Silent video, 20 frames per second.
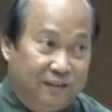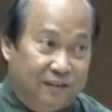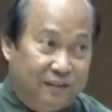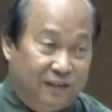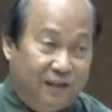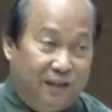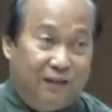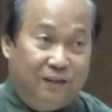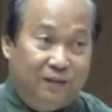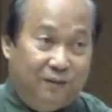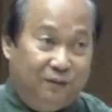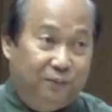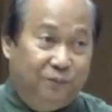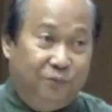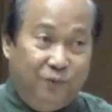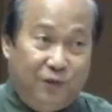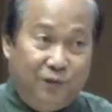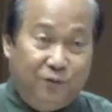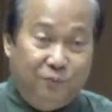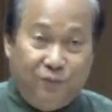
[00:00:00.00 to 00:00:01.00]
Kaya nga,
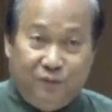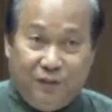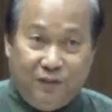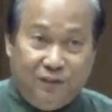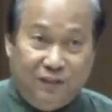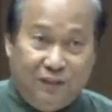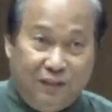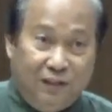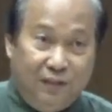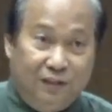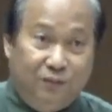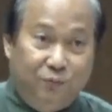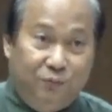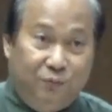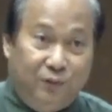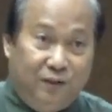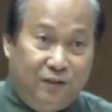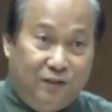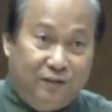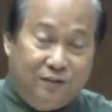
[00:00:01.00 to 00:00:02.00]
when we deal
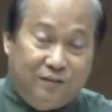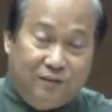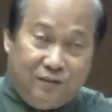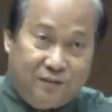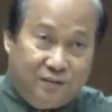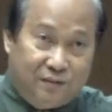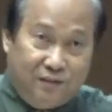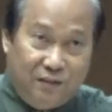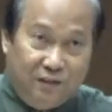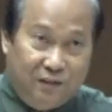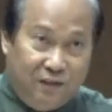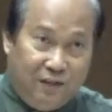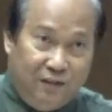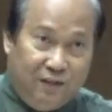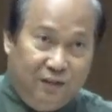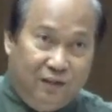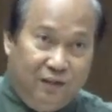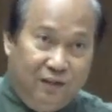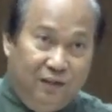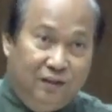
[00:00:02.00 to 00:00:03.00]
with
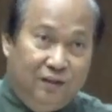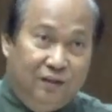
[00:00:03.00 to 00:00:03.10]
the